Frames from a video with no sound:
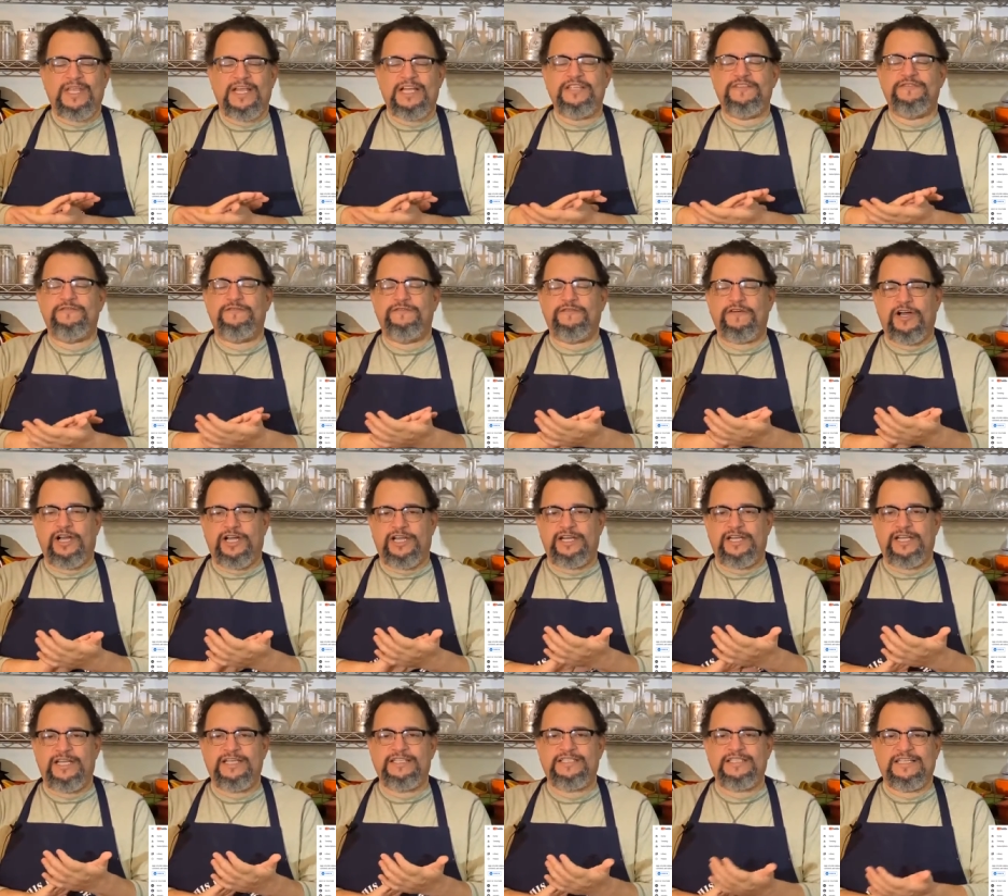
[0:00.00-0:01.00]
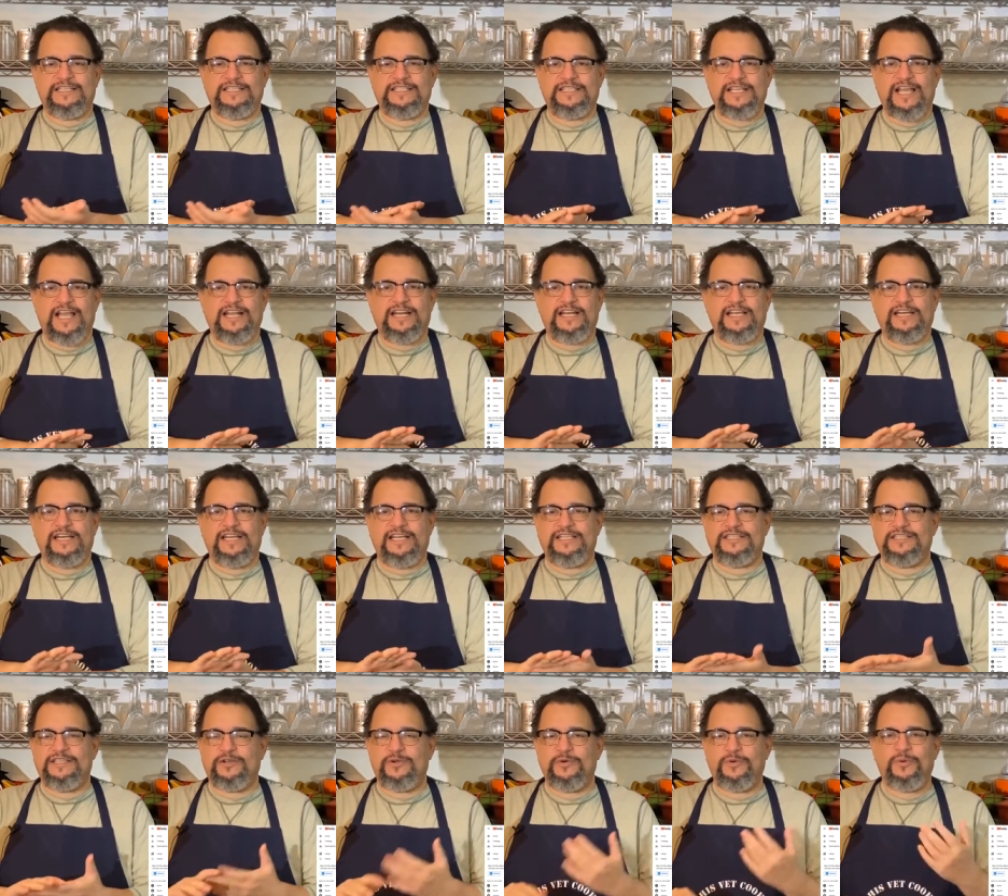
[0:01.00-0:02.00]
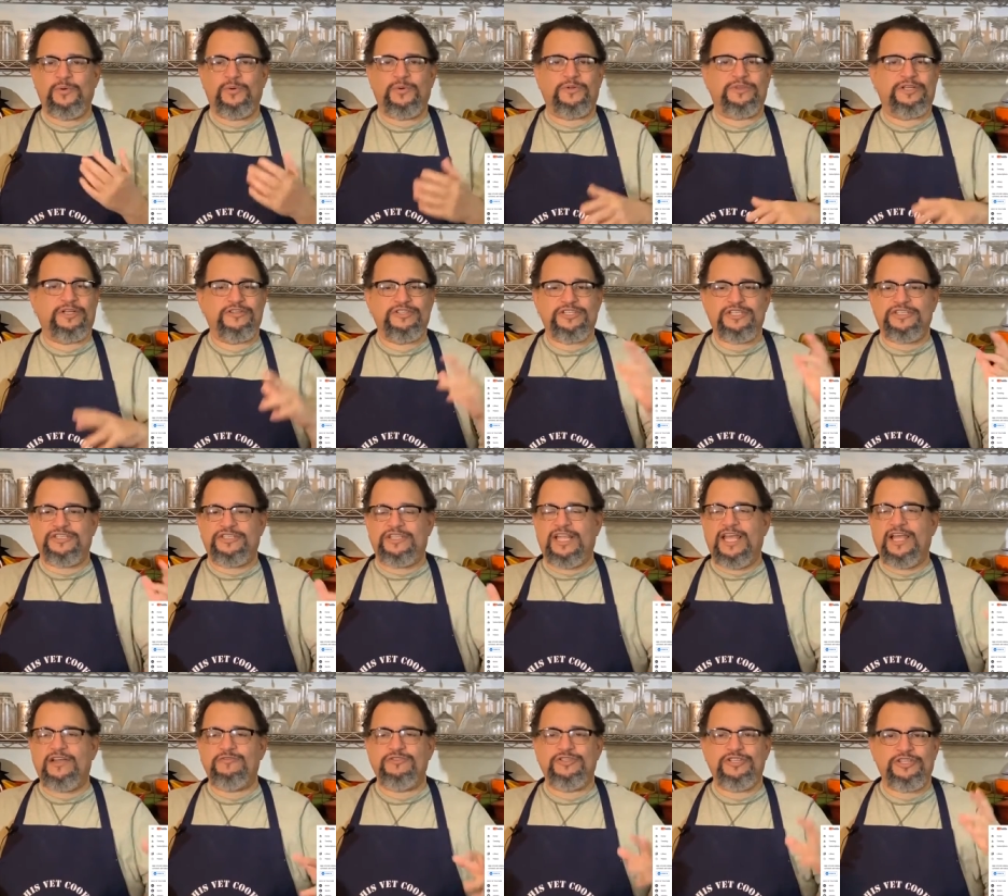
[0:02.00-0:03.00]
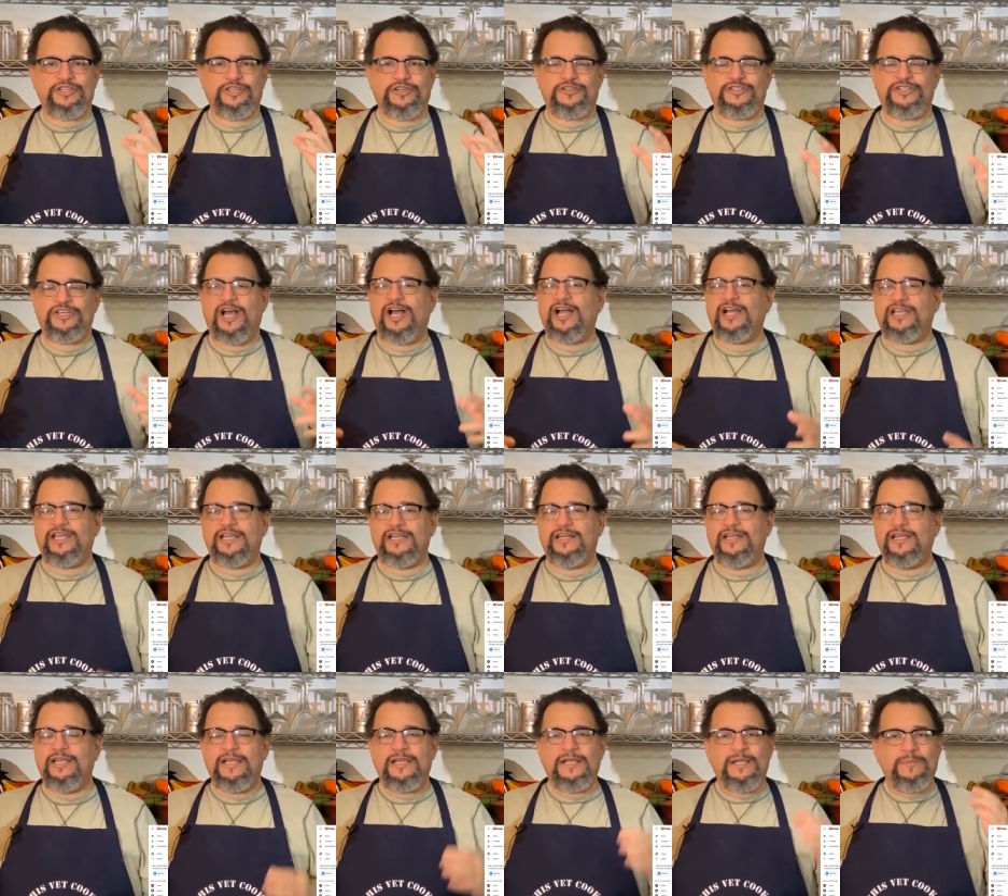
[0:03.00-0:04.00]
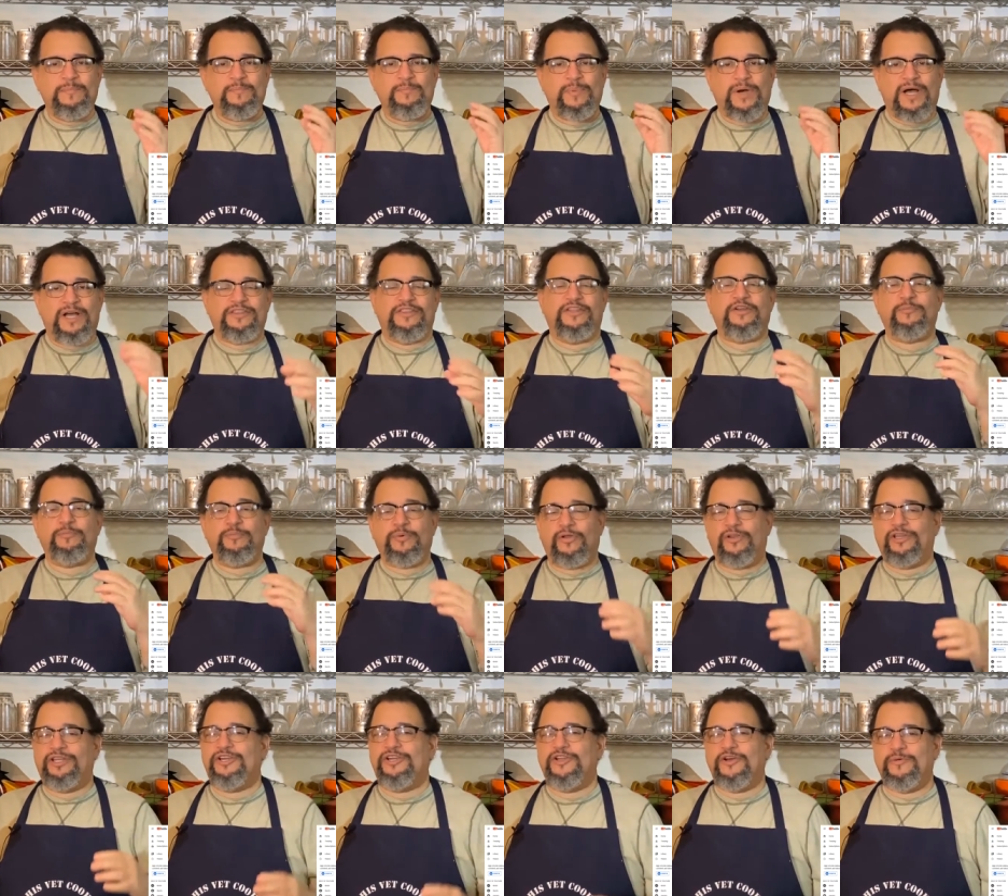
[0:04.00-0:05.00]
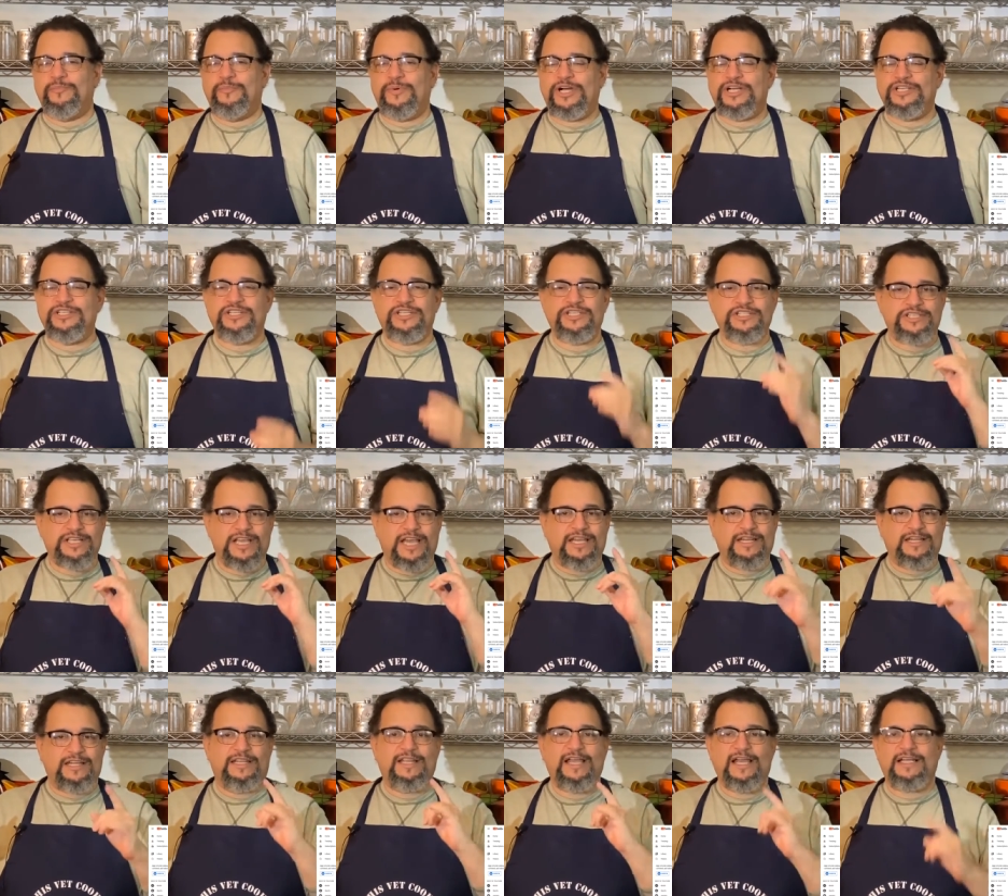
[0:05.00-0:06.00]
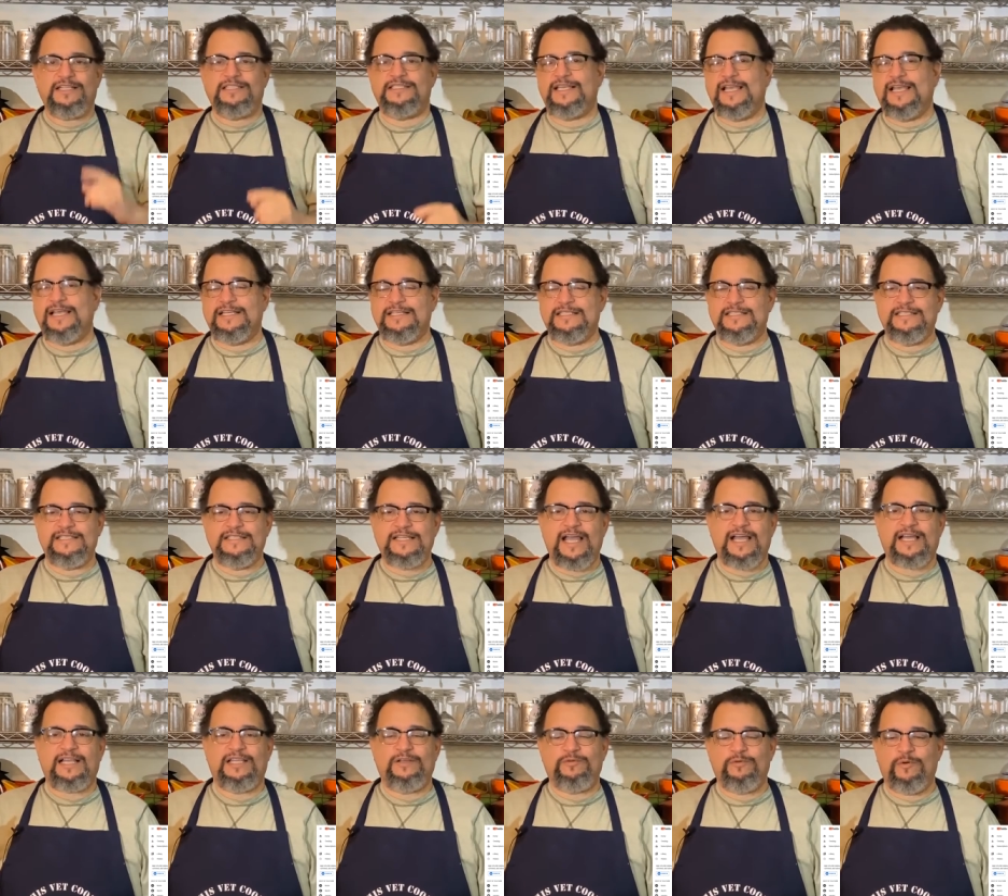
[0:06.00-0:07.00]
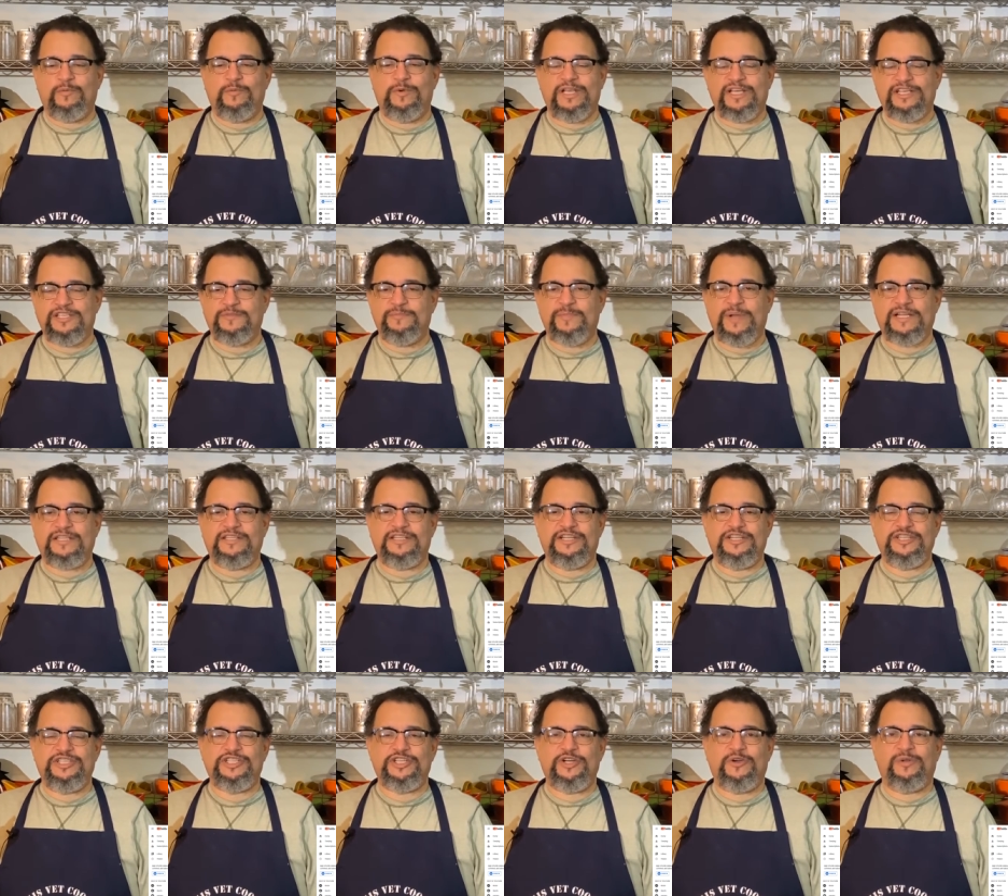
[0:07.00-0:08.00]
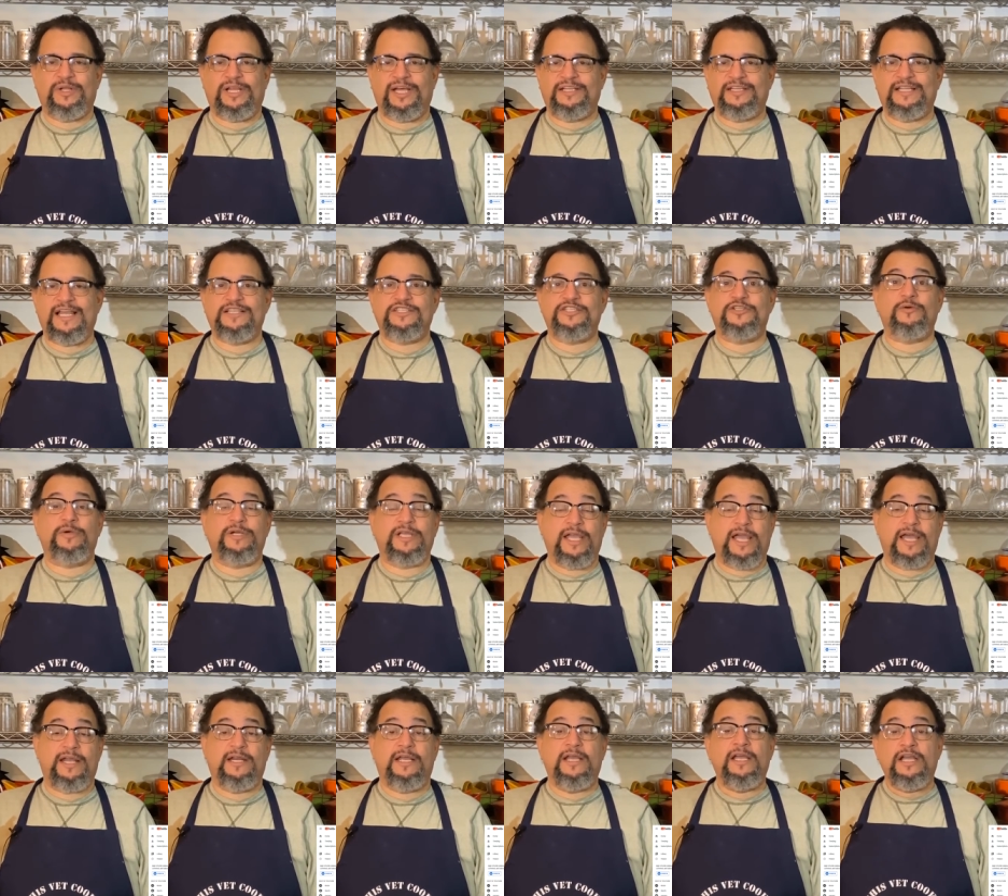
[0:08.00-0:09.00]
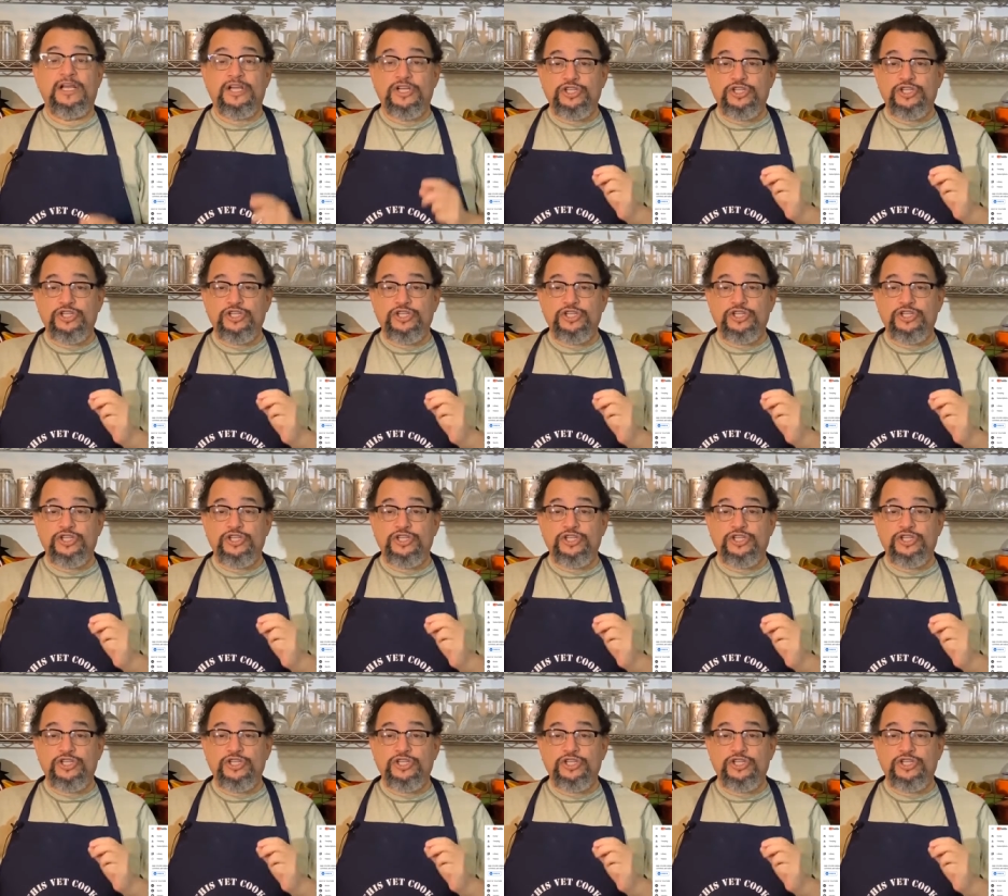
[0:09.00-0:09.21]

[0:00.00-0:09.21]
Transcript: It's fun. It's exciting. It's cool. They're just lounging. They're talking, but they're pulling no punches. And that's exactly what we expect in a show like that. So again,